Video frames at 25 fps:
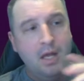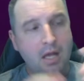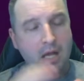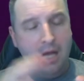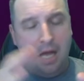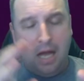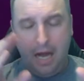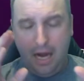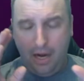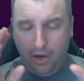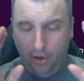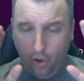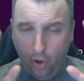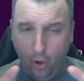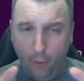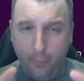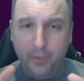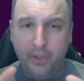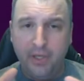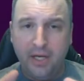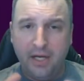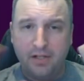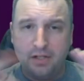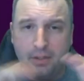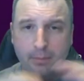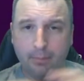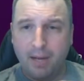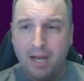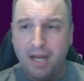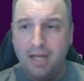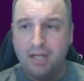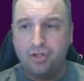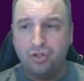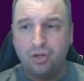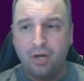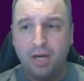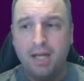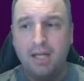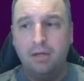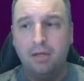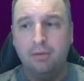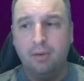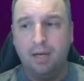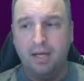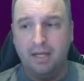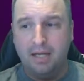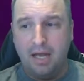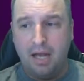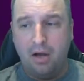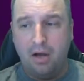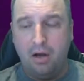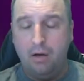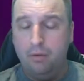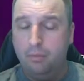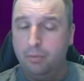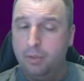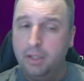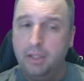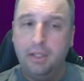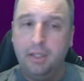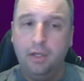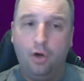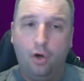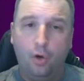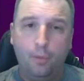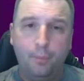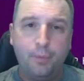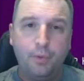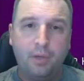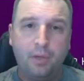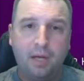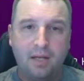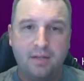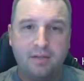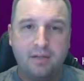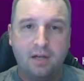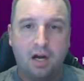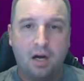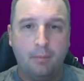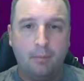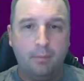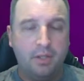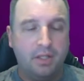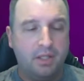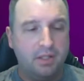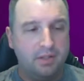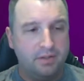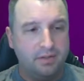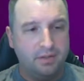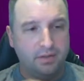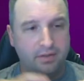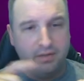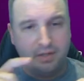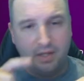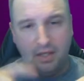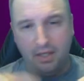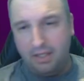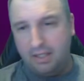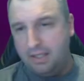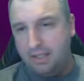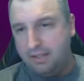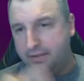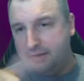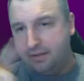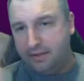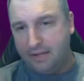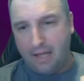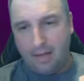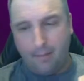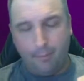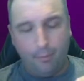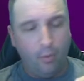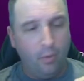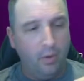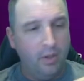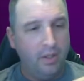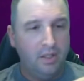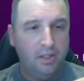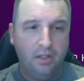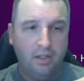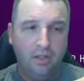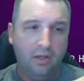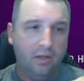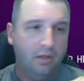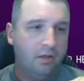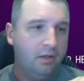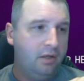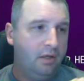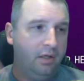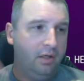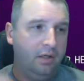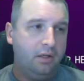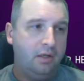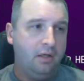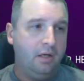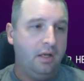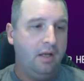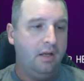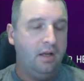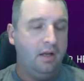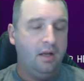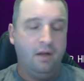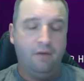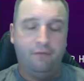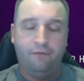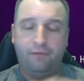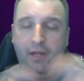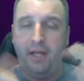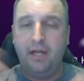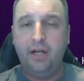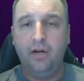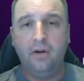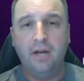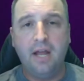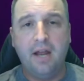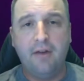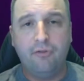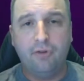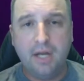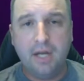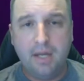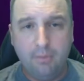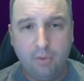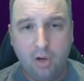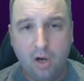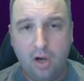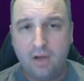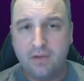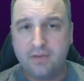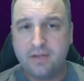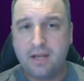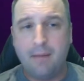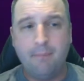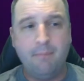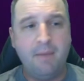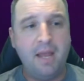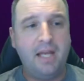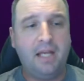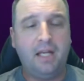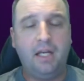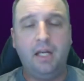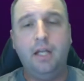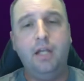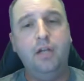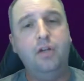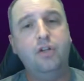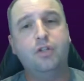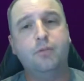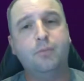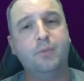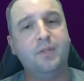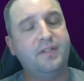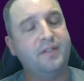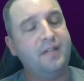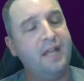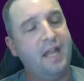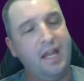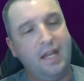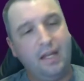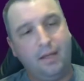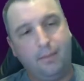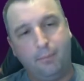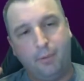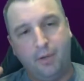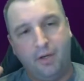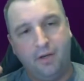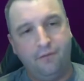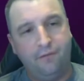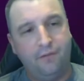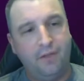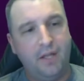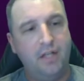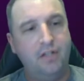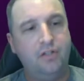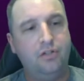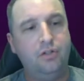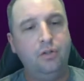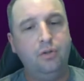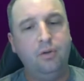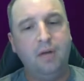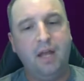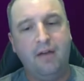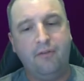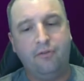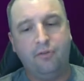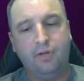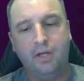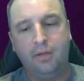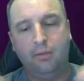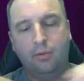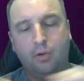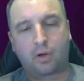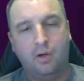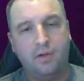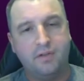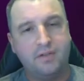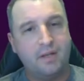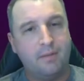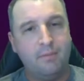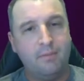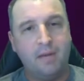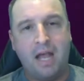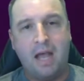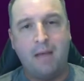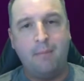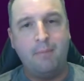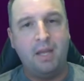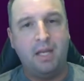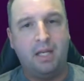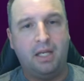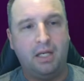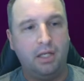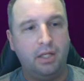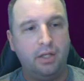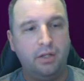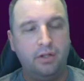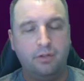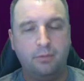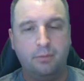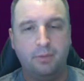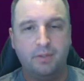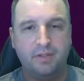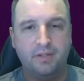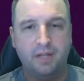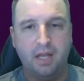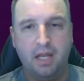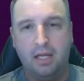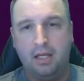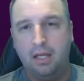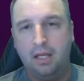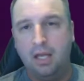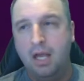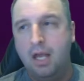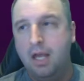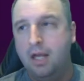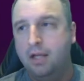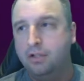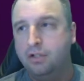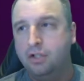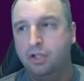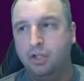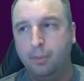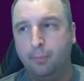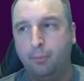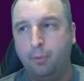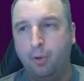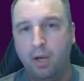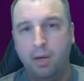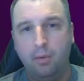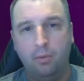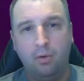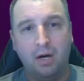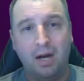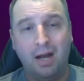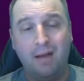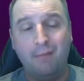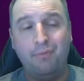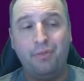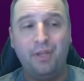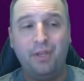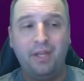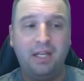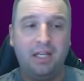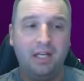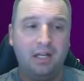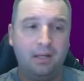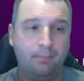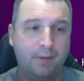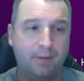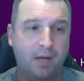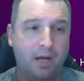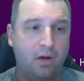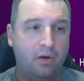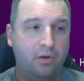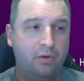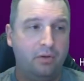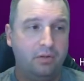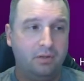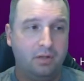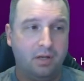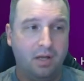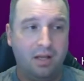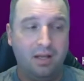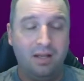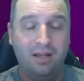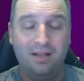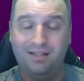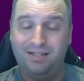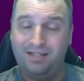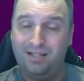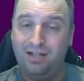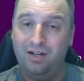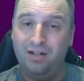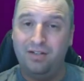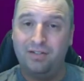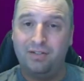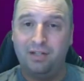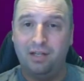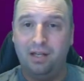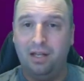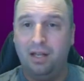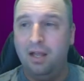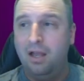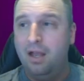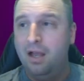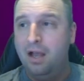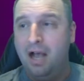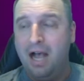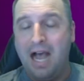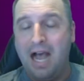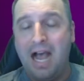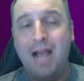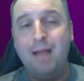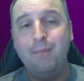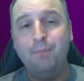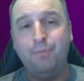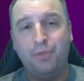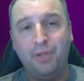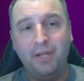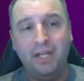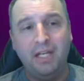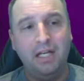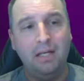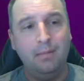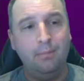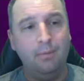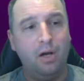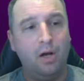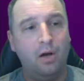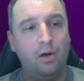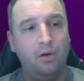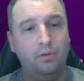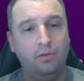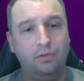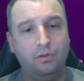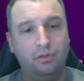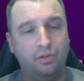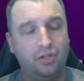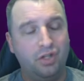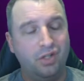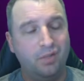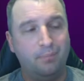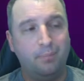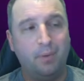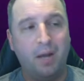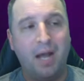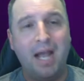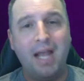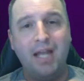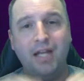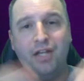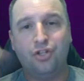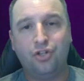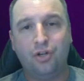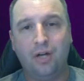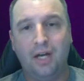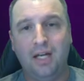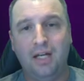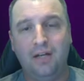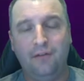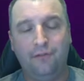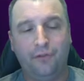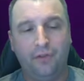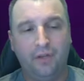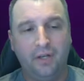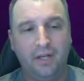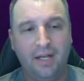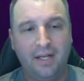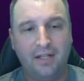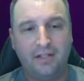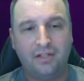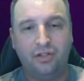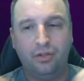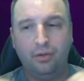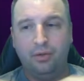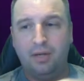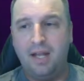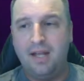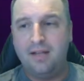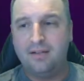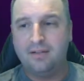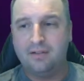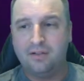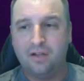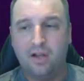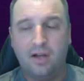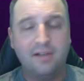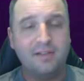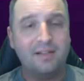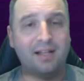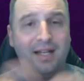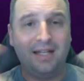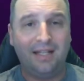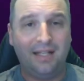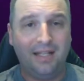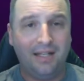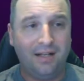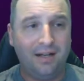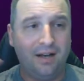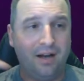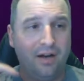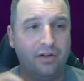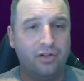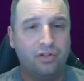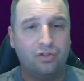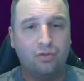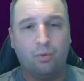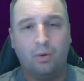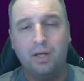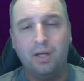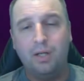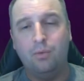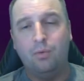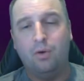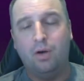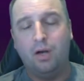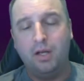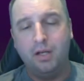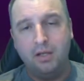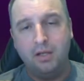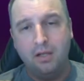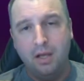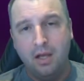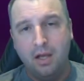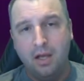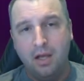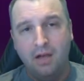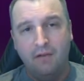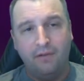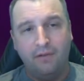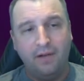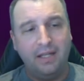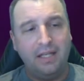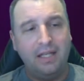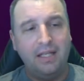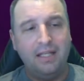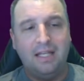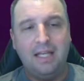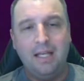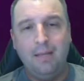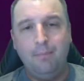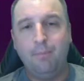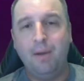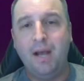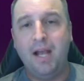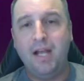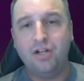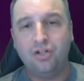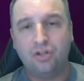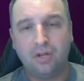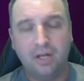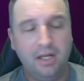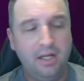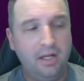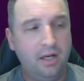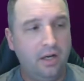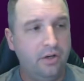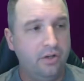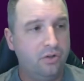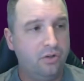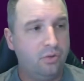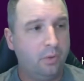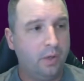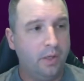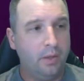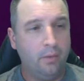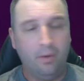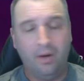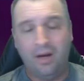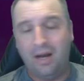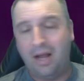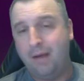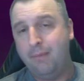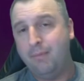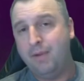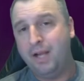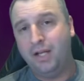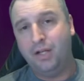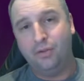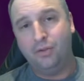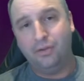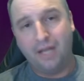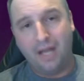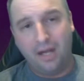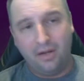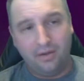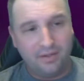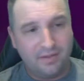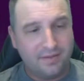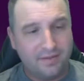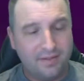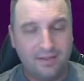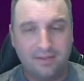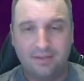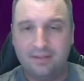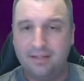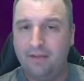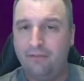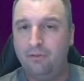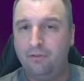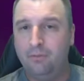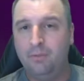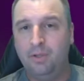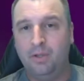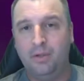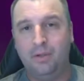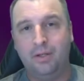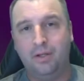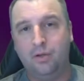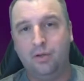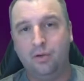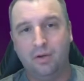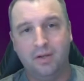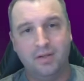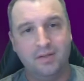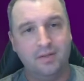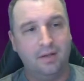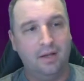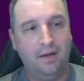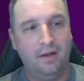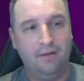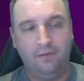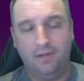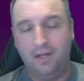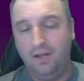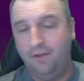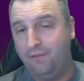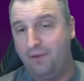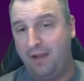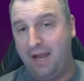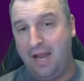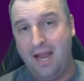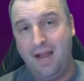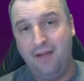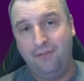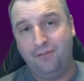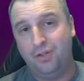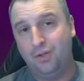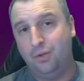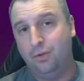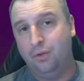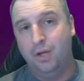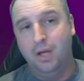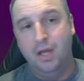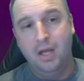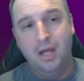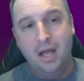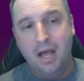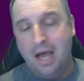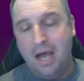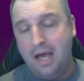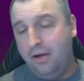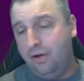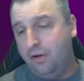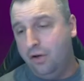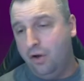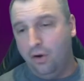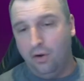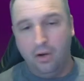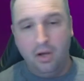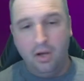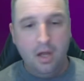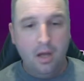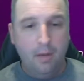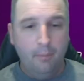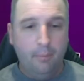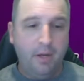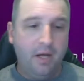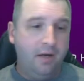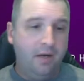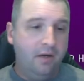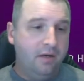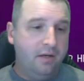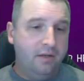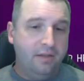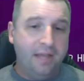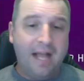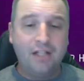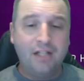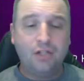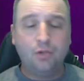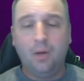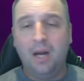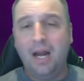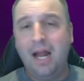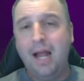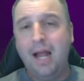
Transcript: I hope you guys are buying training right now. I really hope you guys are, because it's going to get to that point. And if they don't have rerolls, I'm making a huge mistake. But if they do have rerolls, I'm not making a huge mistake. To the point where I'm thinking about, seriously, I'm thinking about just buying training for the next 2 days. As long as I can get it under 21, if I can keep buying training under 21, I might go down to 6-7 million coins left if I have to. I don't know, but that's what I'm